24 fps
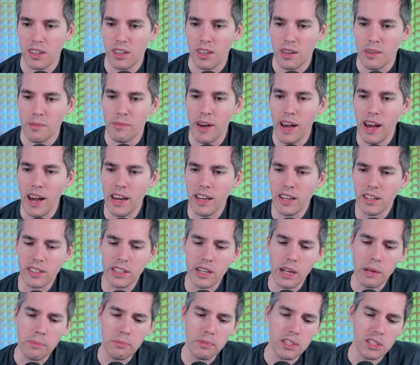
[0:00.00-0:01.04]
Mana
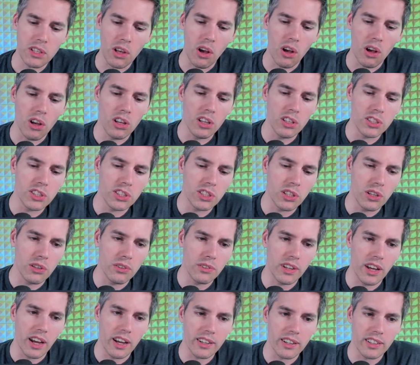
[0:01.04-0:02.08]
Crypt is also
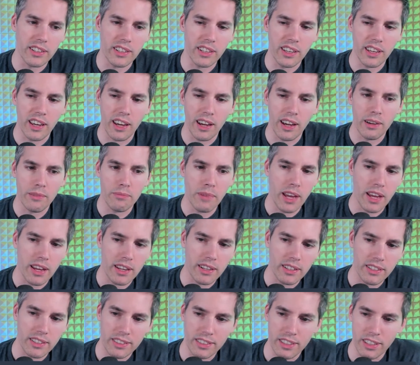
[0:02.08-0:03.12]
not going to count,
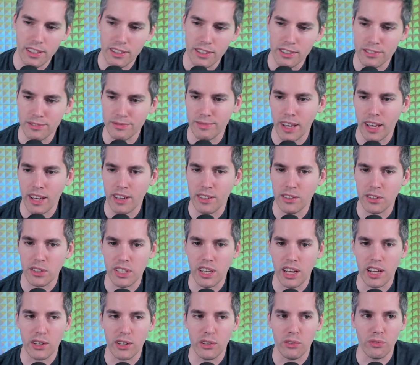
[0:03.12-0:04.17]
Maddie. No, I
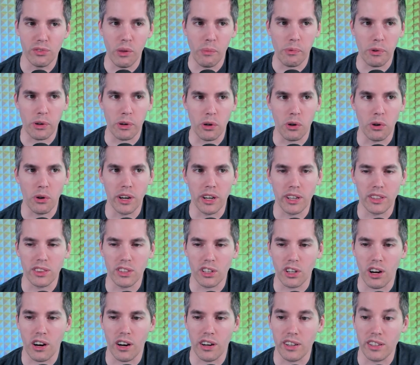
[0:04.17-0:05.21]
understand you flip a coin. The
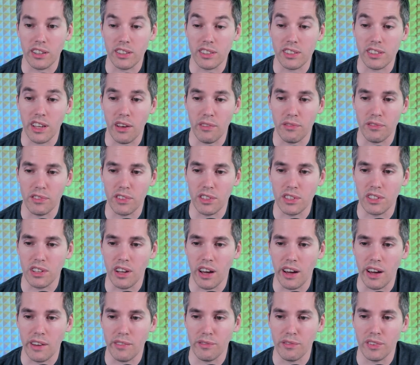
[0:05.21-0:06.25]
card itself does
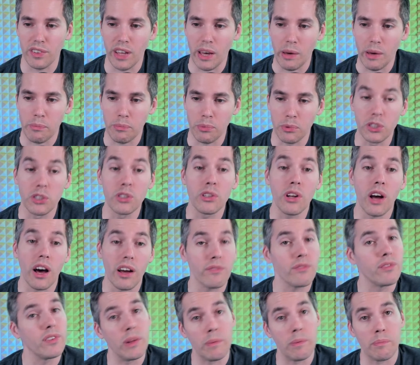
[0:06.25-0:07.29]
not flip. We do not
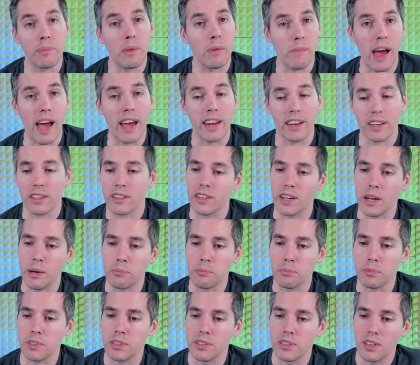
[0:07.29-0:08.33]
flip the Mana
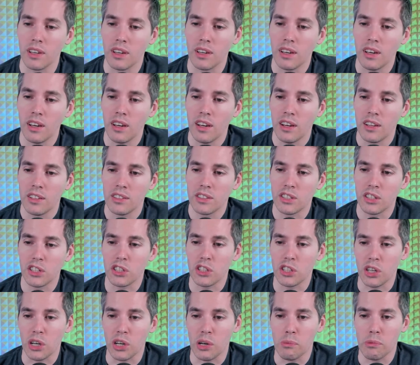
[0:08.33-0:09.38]
Crypt to
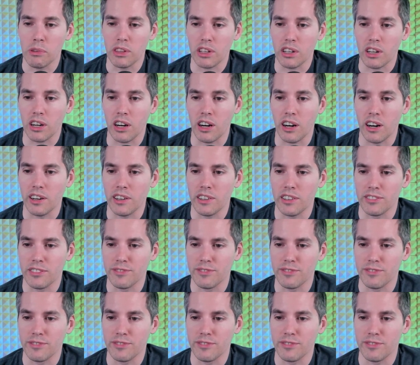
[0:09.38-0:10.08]
determine the card.